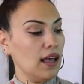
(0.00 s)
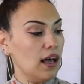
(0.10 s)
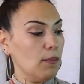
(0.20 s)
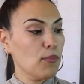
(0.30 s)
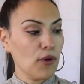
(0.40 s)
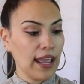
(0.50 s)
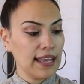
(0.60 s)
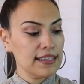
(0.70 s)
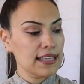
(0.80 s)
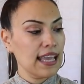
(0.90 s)
uh,
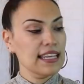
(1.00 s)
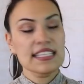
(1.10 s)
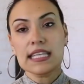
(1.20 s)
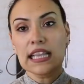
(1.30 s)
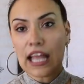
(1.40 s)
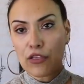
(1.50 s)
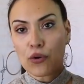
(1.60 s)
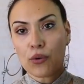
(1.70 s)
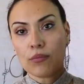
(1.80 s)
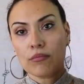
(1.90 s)
brand, and it's a
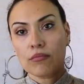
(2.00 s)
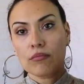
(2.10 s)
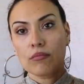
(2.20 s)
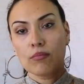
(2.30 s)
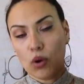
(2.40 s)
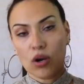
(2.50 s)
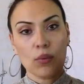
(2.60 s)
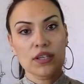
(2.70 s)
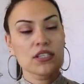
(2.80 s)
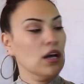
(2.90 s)
leather Boca
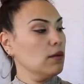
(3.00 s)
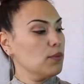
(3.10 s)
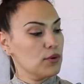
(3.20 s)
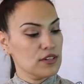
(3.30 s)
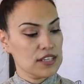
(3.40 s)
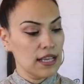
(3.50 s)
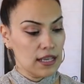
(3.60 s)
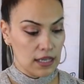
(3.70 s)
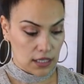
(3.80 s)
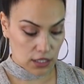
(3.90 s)
Raton purse.
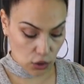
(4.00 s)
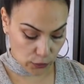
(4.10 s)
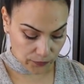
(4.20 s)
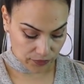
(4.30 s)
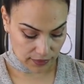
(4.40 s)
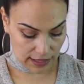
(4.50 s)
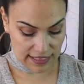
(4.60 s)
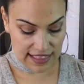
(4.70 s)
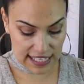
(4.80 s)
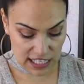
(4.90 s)
So
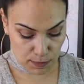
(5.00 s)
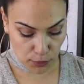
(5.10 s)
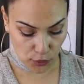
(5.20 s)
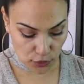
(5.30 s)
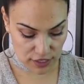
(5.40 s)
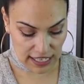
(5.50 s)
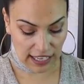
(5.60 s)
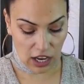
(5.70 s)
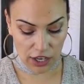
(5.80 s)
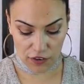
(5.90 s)
this purse, I
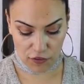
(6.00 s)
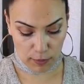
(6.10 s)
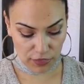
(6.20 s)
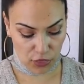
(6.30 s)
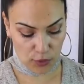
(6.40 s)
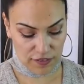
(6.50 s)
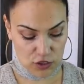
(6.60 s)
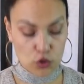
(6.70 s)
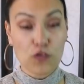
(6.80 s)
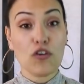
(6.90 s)
got it from a thrift
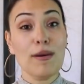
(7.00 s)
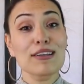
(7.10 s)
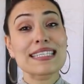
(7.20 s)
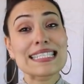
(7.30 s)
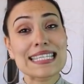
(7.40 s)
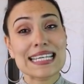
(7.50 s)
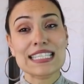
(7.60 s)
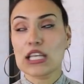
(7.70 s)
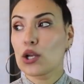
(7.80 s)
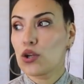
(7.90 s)
store for about
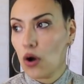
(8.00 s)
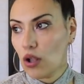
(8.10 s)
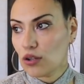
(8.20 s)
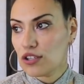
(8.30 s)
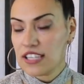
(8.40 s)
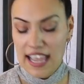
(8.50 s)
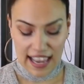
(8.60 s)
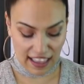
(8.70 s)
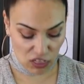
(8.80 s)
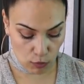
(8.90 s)
six dollars.
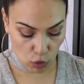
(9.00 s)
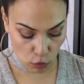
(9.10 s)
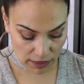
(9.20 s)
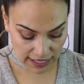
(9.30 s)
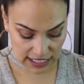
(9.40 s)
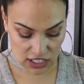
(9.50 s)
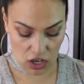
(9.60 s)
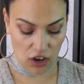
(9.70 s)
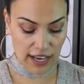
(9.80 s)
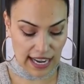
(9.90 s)
And the moment I
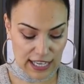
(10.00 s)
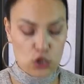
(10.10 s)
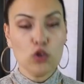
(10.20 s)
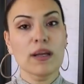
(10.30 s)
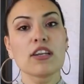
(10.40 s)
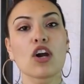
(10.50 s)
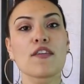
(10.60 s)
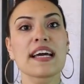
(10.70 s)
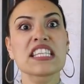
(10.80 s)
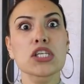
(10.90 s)
saw it, I told my daughter,
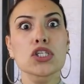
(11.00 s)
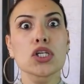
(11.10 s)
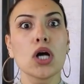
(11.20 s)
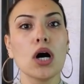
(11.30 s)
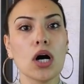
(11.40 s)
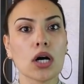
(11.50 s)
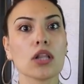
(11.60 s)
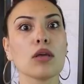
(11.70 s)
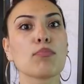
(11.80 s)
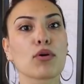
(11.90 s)
that's such an
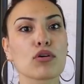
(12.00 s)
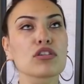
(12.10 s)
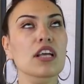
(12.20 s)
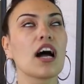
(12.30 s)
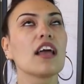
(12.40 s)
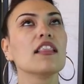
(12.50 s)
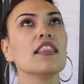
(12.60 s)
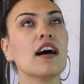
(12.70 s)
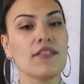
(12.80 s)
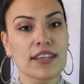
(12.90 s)
ugly purse. I
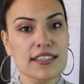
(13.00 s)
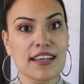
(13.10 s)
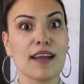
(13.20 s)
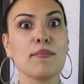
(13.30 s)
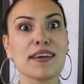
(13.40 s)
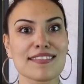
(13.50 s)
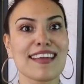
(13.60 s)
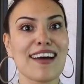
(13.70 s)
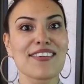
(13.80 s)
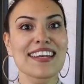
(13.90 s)
love it. I must
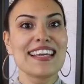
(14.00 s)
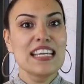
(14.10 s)
have it.